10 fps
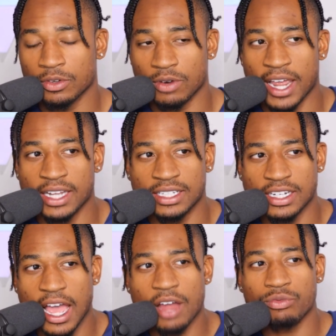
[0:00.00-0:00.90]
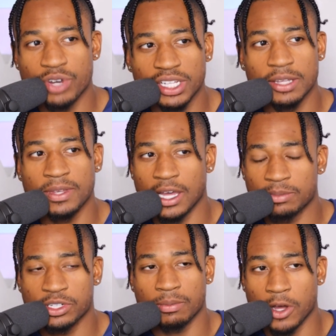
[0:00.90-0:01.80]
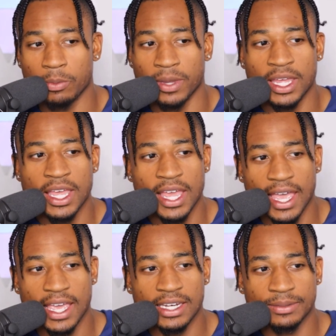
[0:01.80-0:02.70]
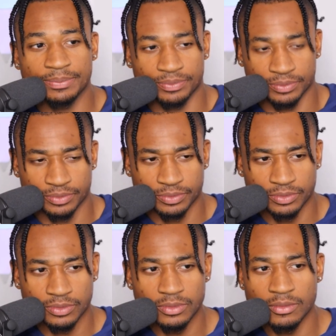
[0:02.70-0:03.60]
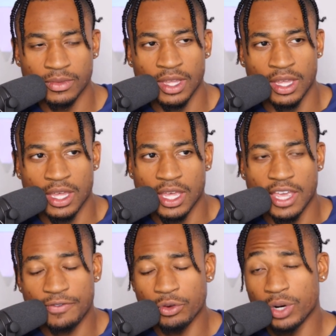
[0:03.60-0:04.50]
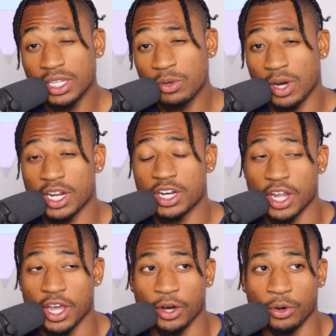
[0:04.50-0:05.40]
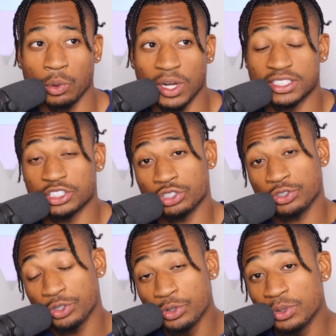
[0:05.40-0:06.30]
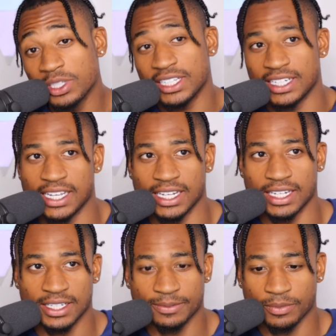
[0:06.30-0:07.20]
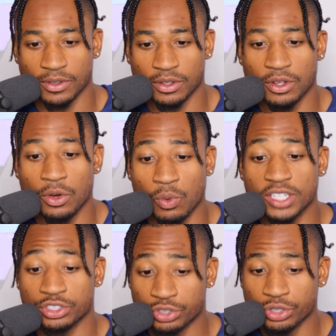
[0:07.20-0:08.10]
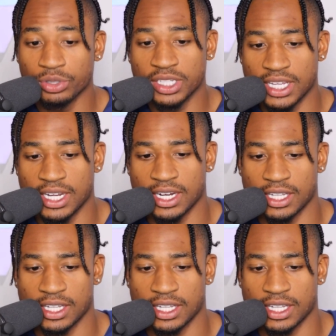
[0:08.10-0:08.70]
right? To not really be up to the moment. And if you really want to know what's truly needed, what's truly needed